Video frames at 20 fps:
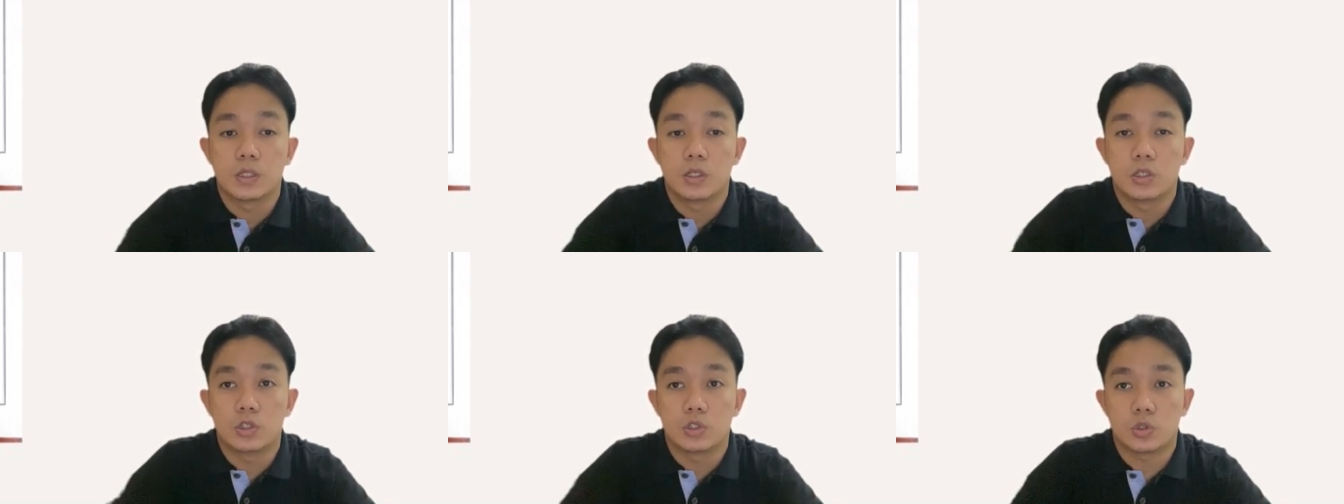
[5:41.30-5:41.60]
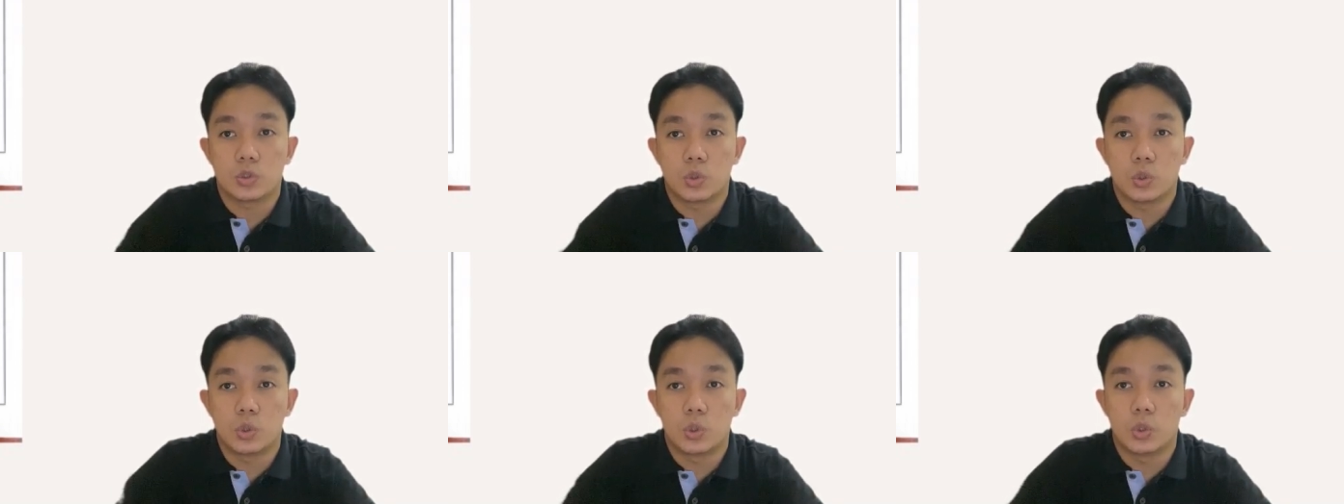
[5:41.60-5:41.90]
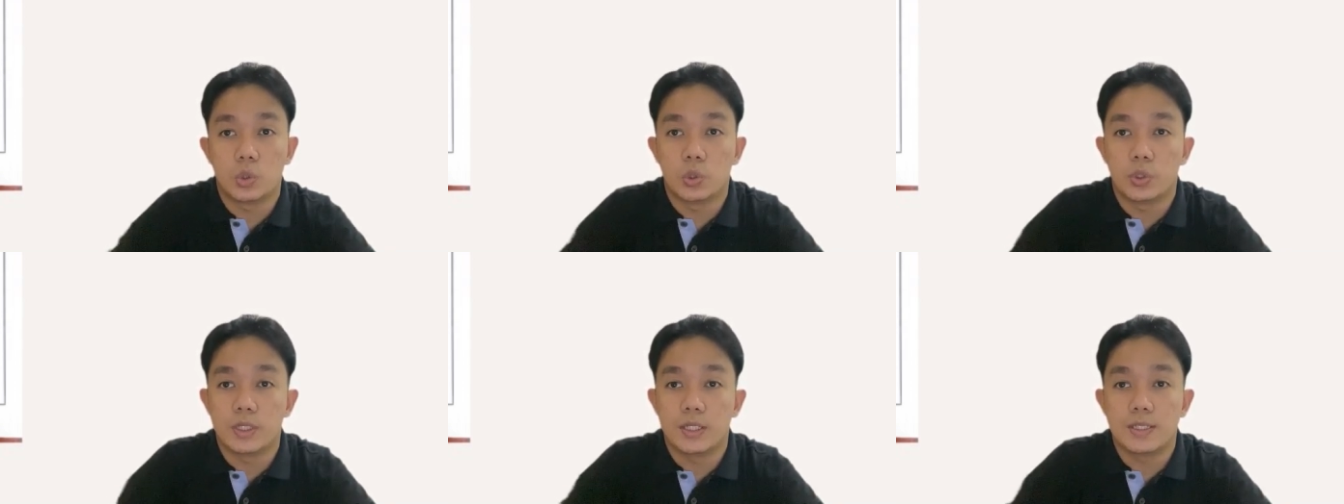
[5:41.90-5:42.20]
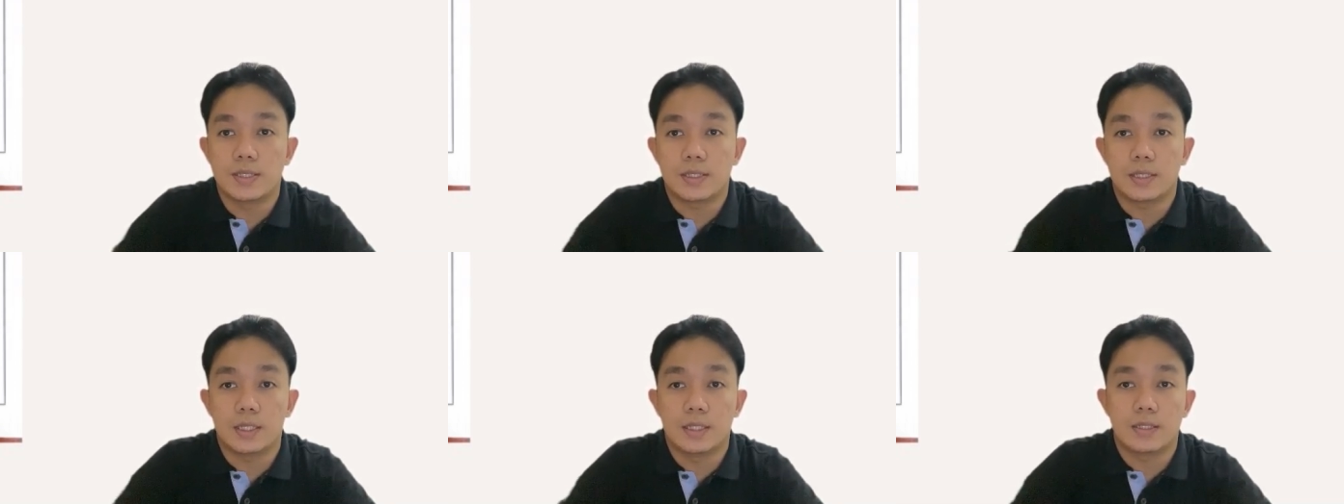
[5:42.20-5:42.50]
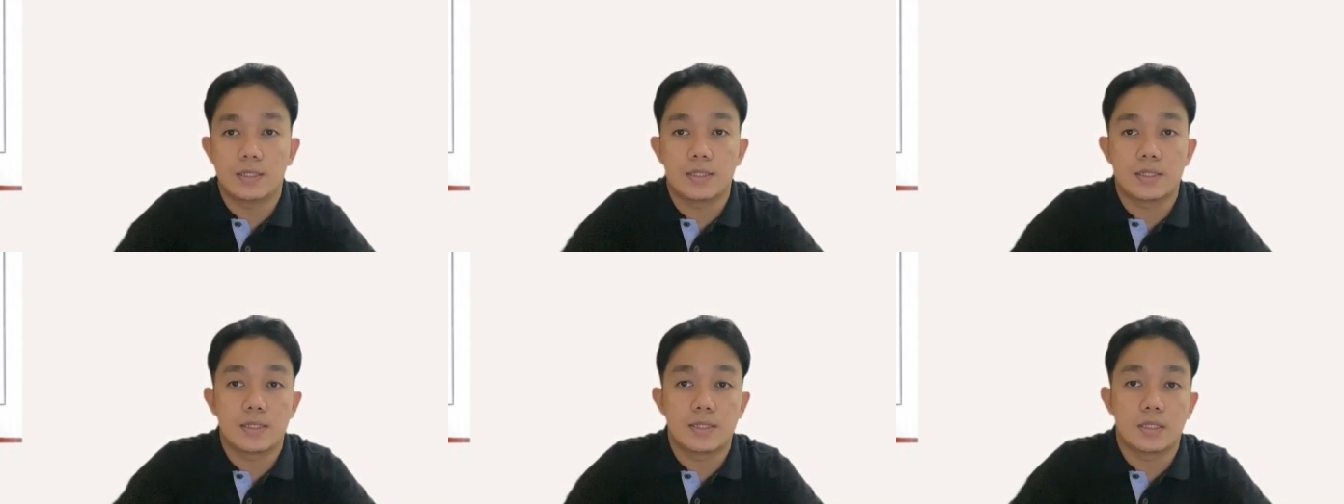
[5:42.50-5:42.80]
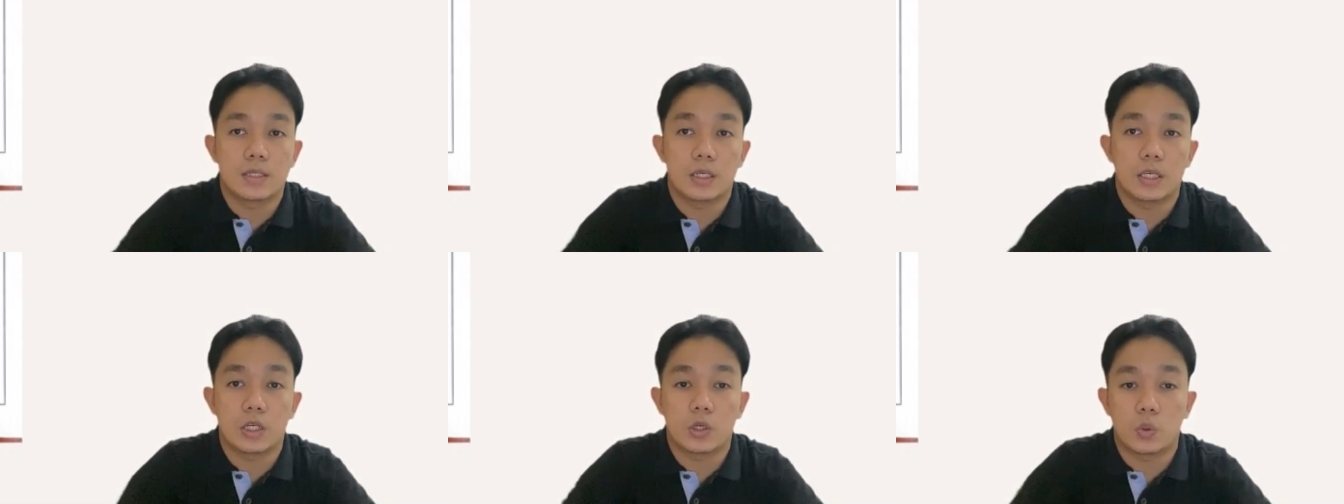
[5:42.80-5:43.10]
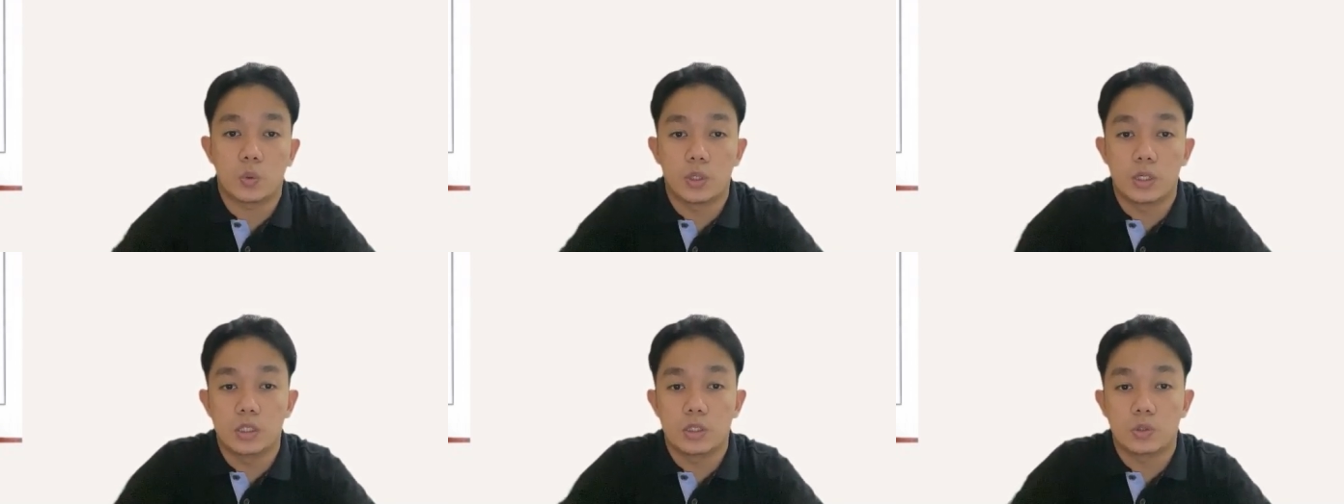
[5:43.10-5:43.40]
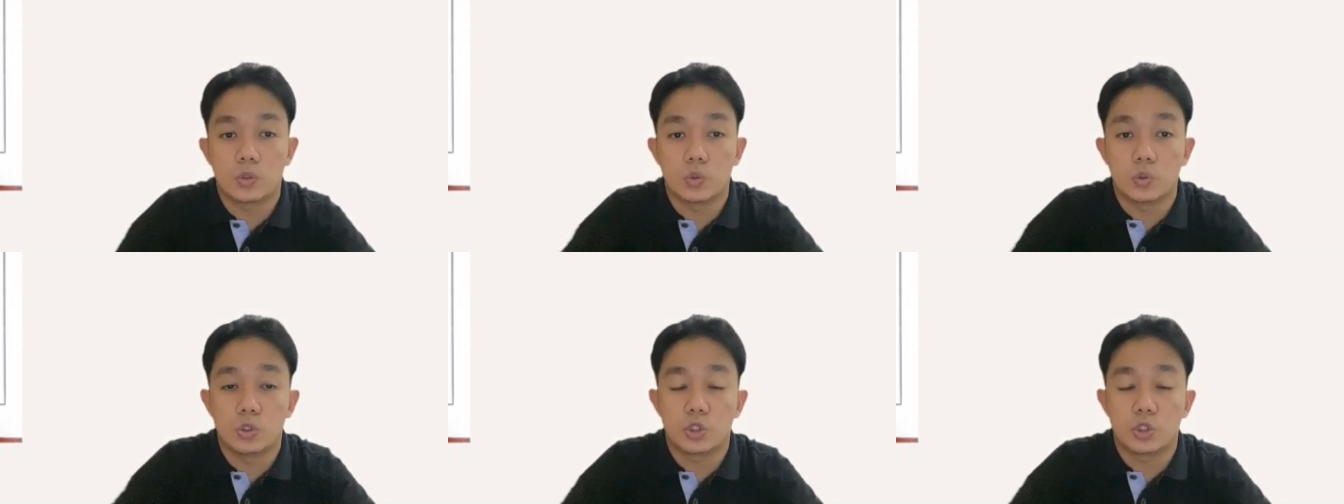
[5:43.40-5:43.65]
So it is equal to